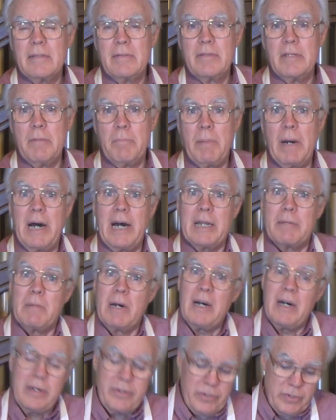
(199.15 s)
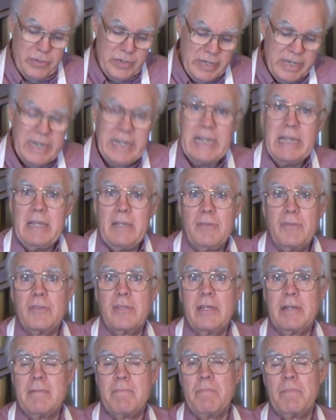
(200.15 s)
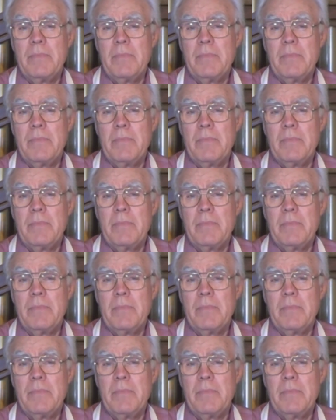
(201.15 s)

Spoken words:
the bottom underneath